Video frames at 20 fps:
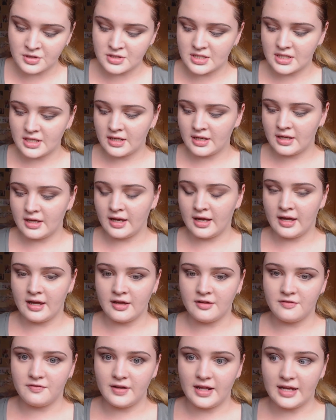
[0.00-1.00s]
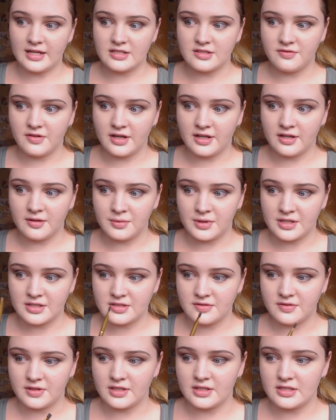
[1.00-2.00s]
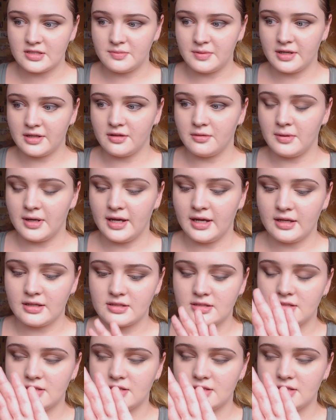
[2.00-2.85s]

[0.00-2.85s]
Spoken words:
I'm using a flat definer brush for this, by the way.